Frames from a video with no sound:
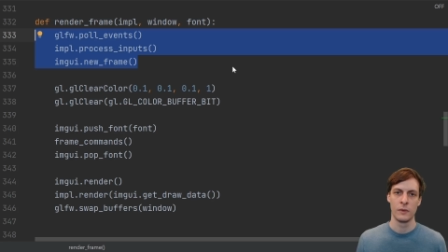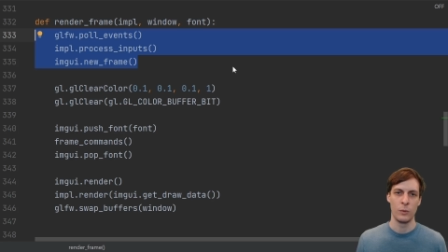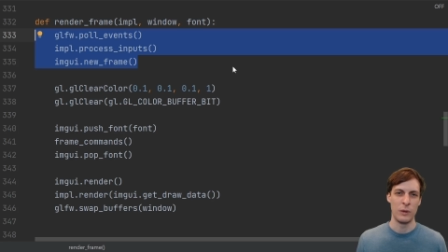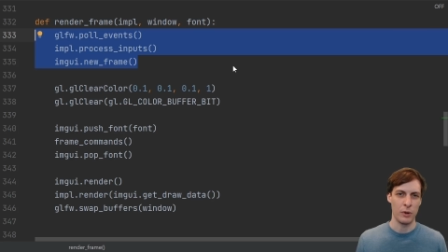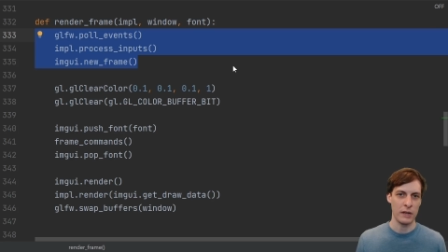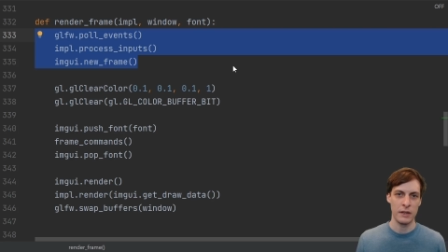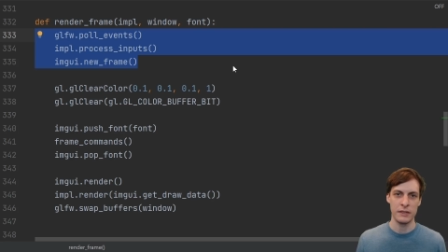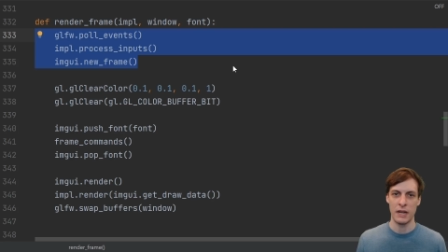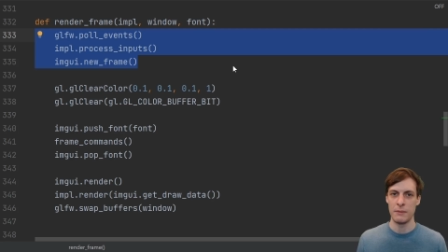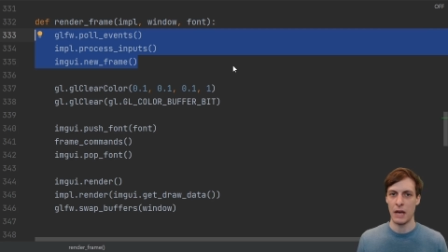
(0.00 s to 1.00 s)
We process
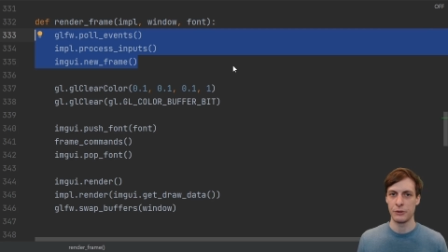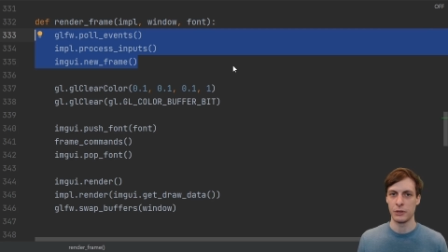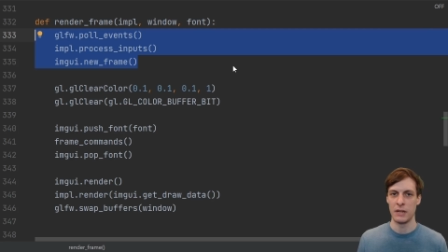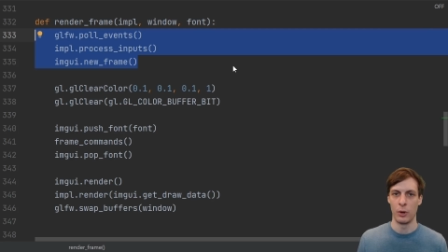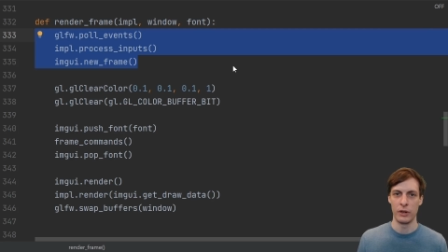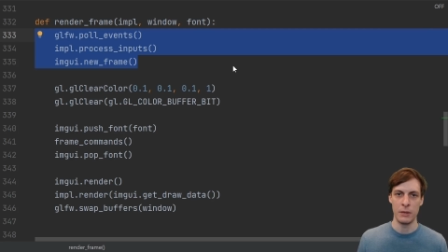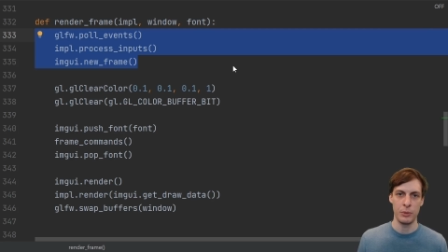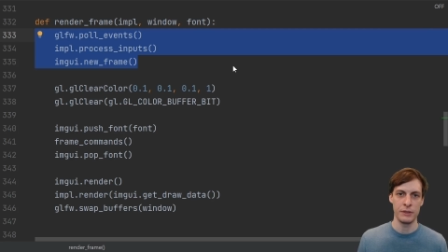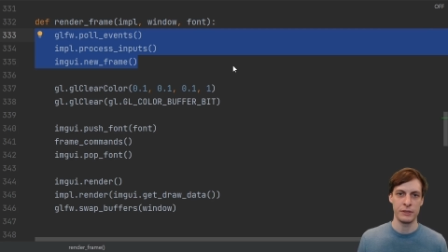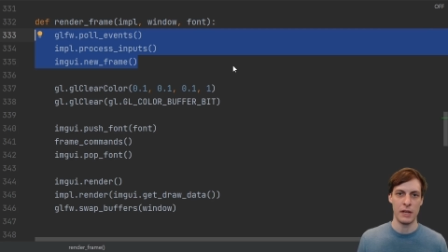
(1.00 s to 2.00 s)
any mouse or keyboard
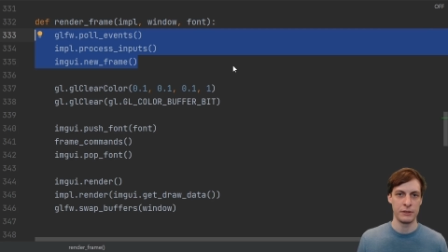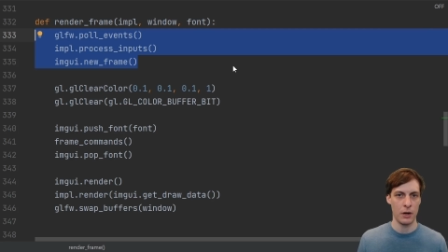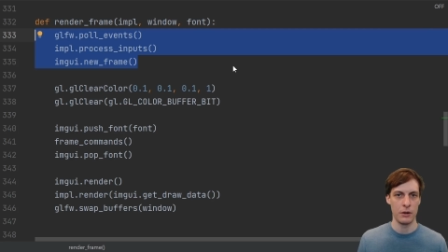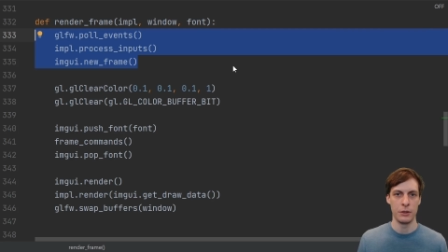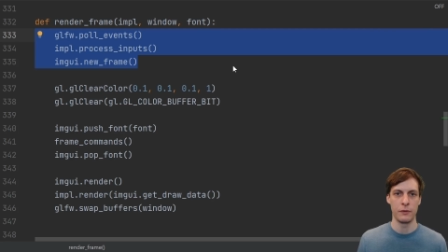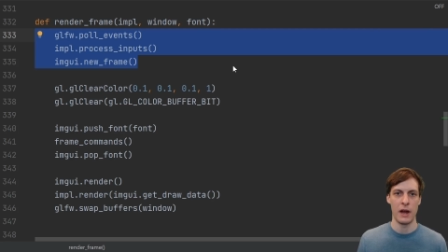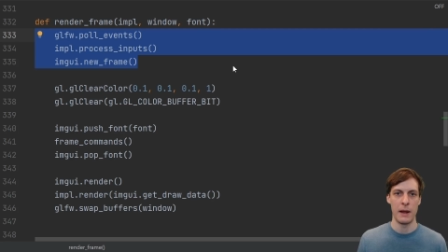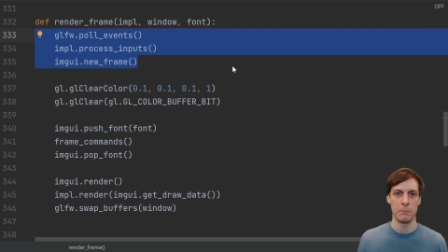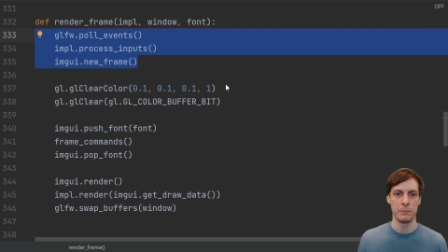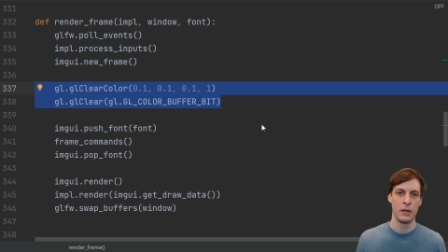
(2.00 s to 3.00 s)
inputs and start a new
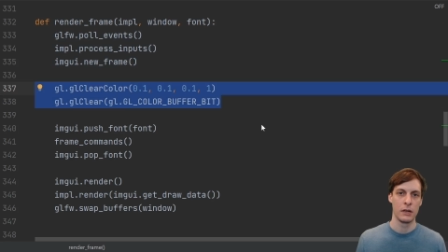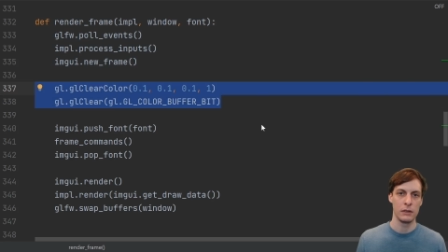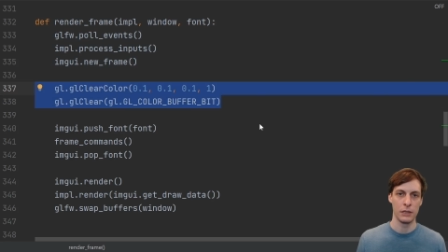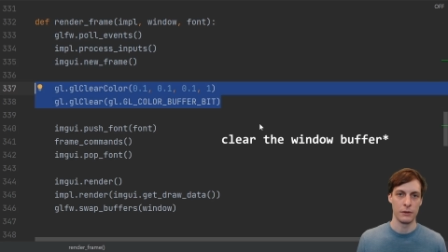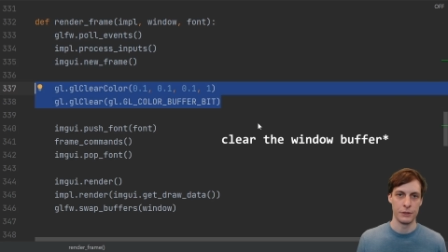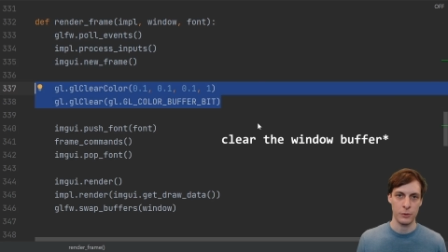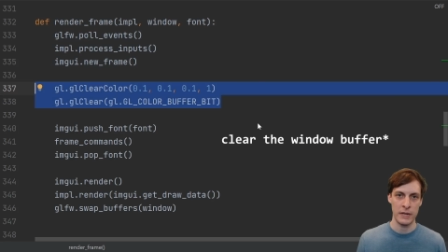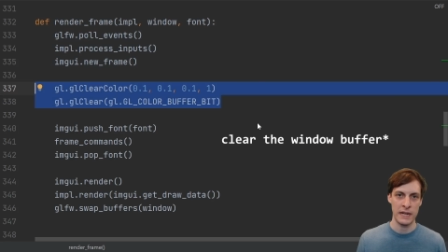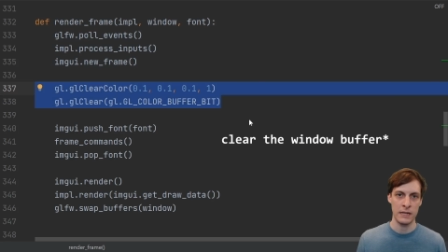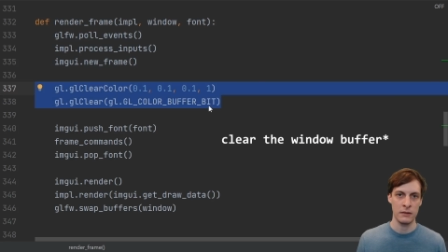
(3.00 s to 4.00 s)
frame. Clear the
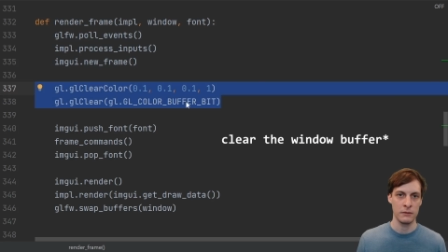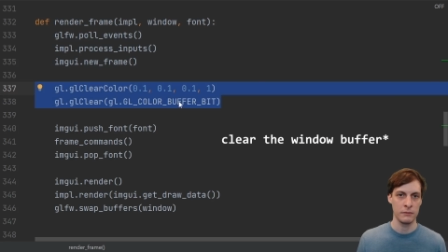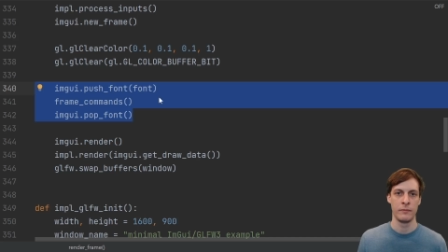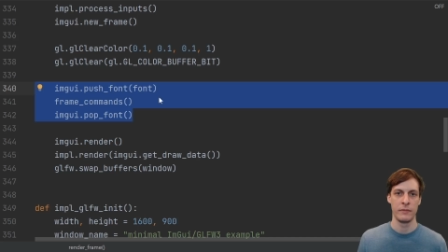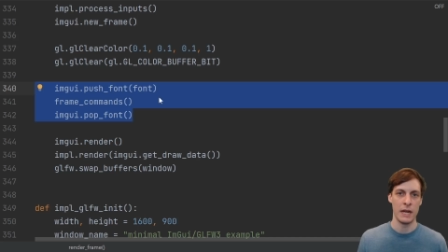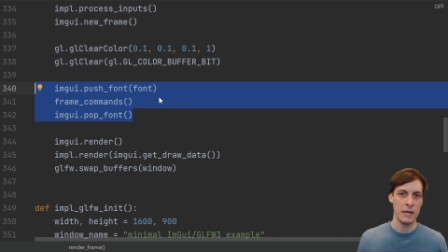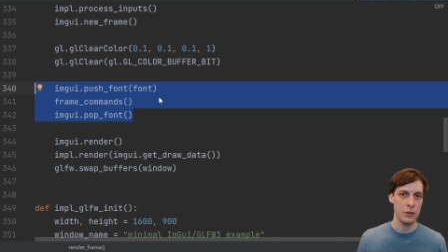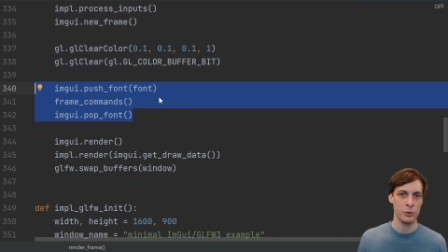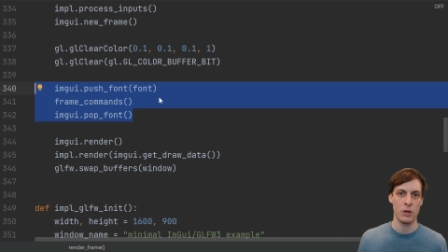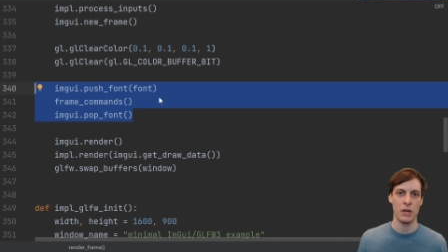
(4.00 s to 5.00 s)
screen, then
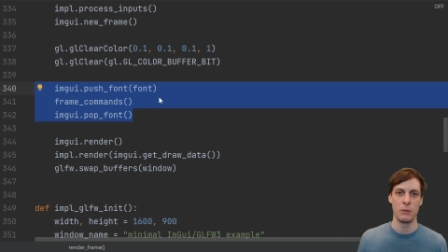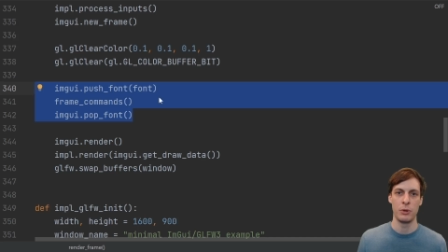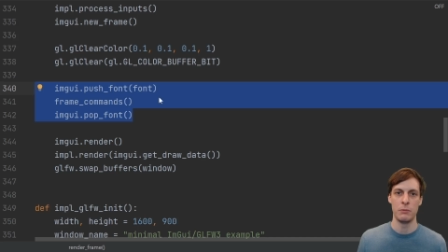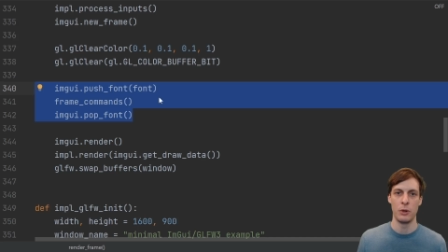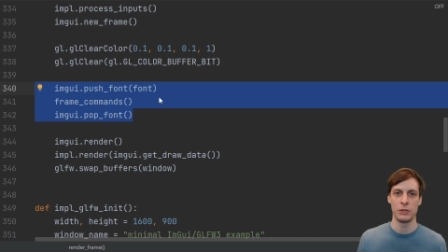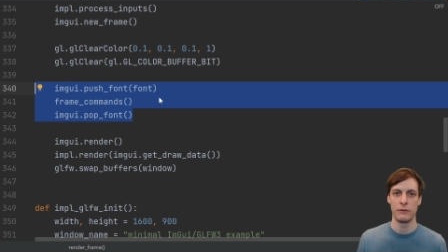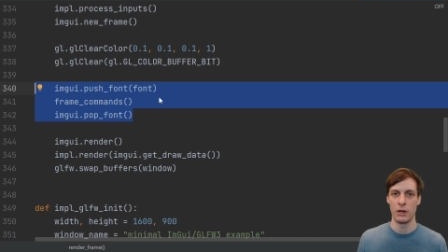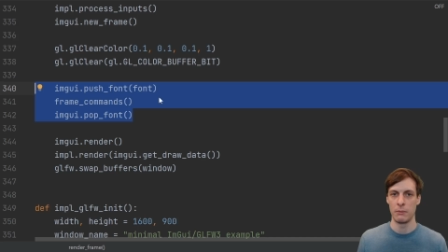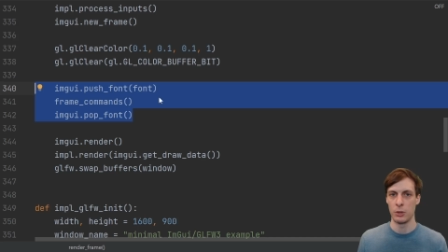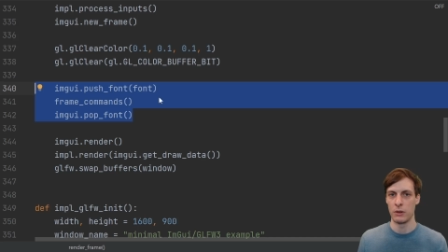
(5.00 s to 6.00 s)
here's where you're going to put most of your
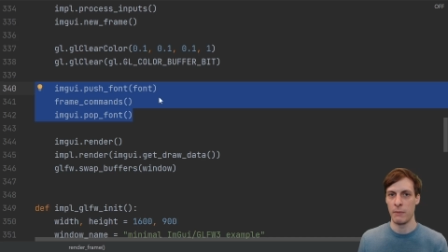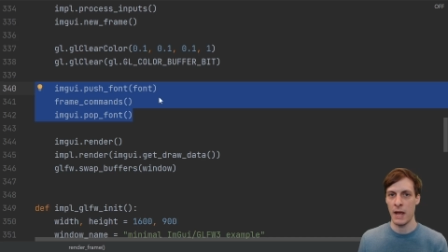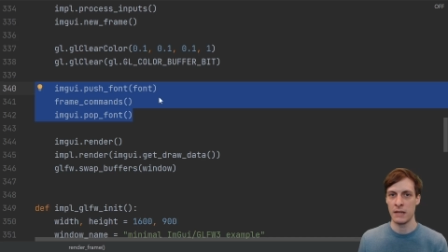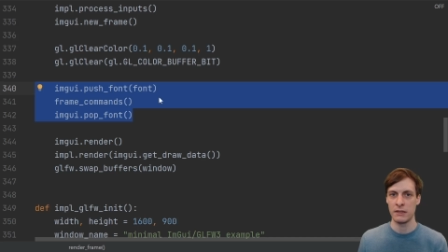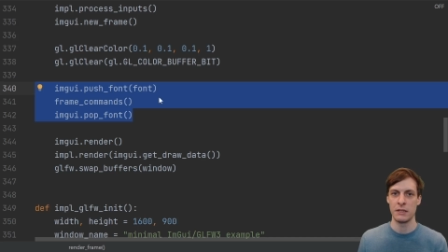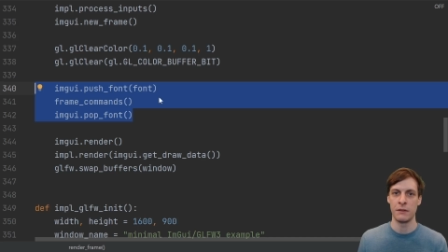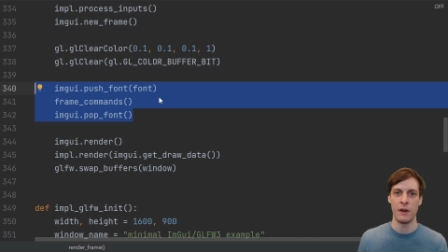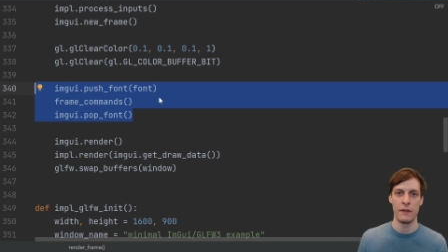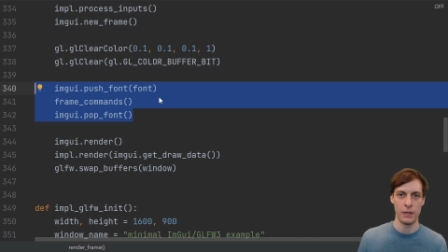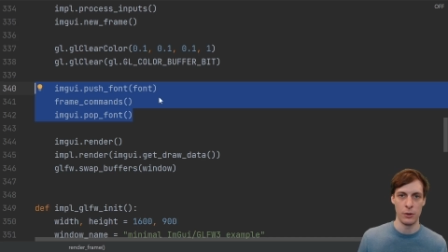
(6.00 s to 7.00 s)
ImGui commands that
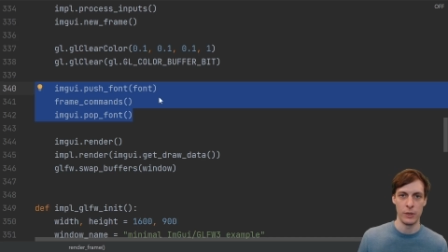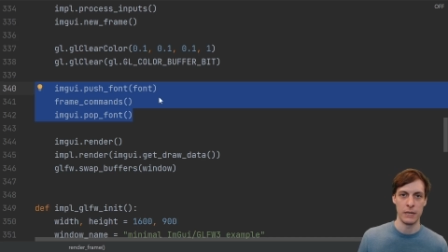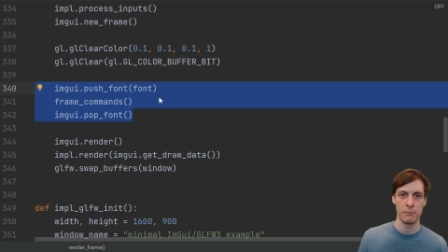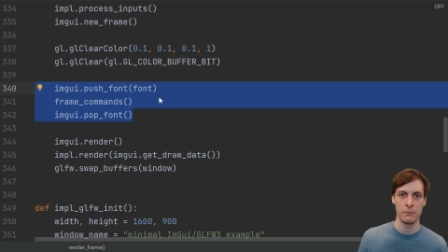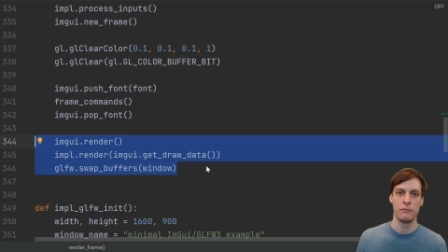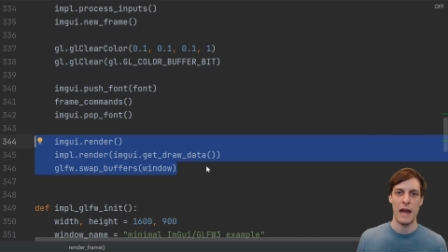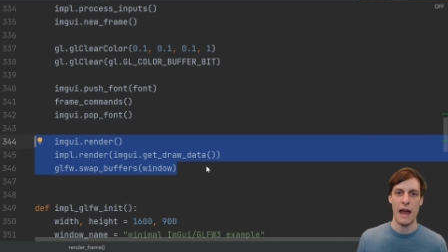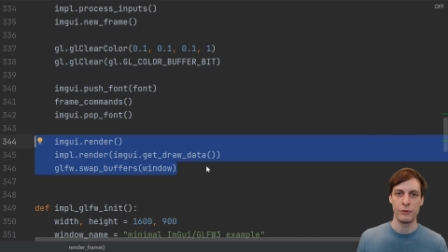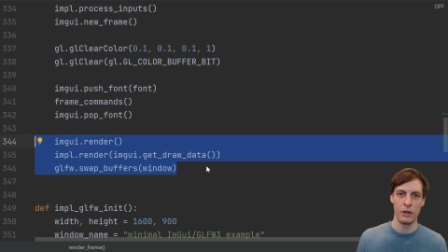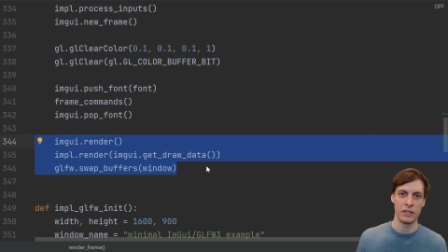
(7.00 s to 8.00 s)
define the GUI.
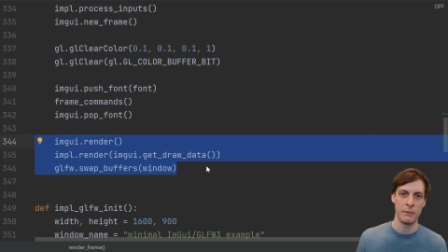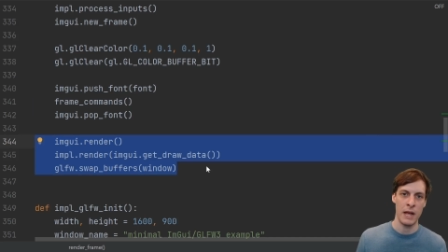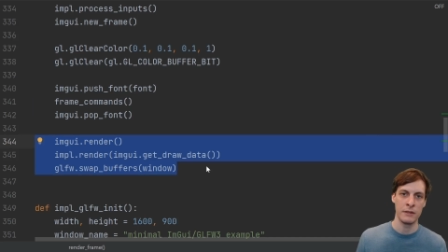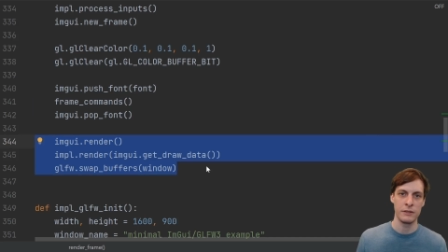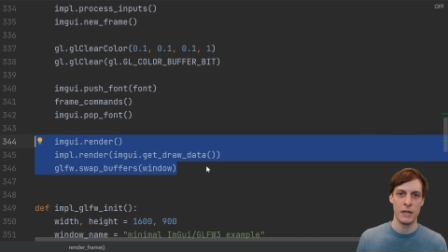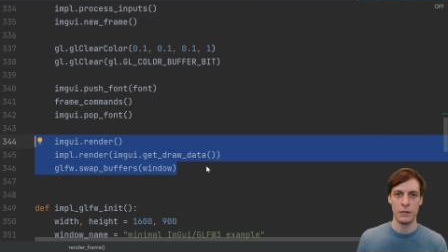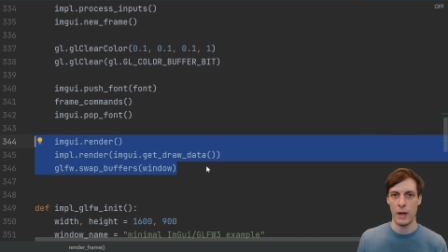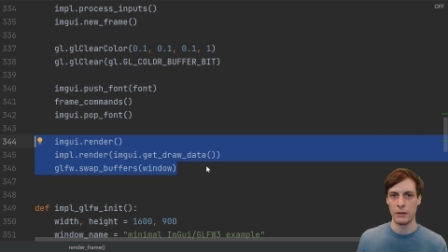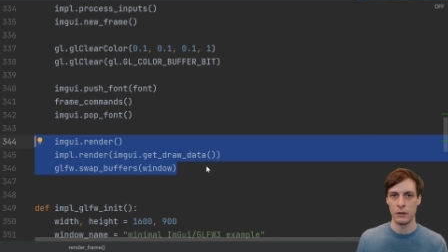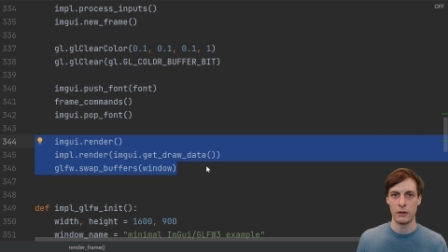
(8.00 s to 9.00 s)
After all the commands, then you
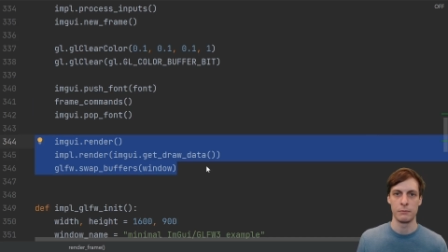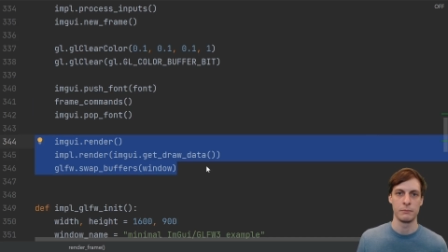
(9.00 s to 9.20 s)
render.